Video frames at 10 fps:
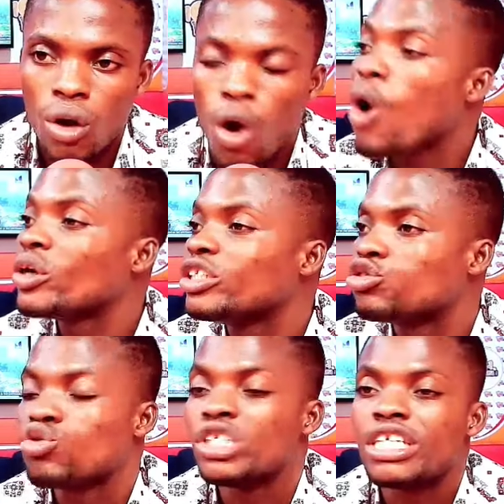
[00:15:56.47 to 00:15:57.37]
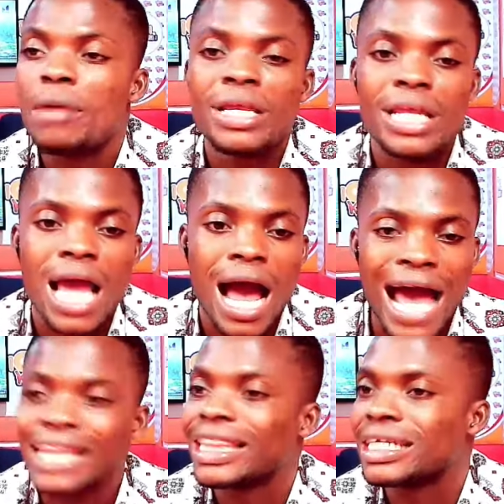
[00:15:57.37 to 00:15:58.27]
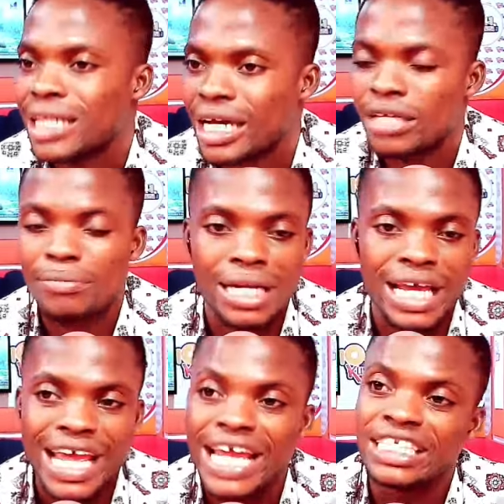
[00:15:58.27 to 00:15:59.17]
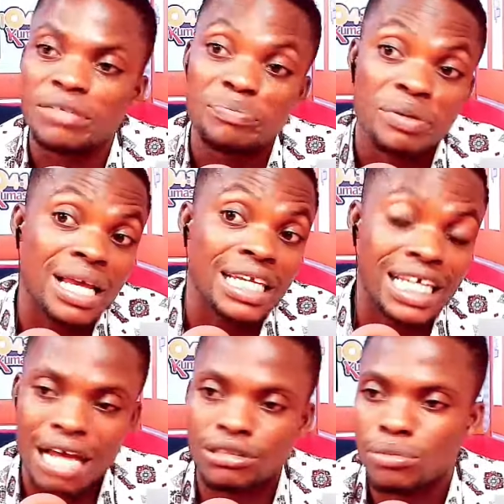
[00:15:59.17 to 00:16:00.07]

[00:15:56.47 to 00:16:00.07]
all the social media handlers at the 18 Premier League class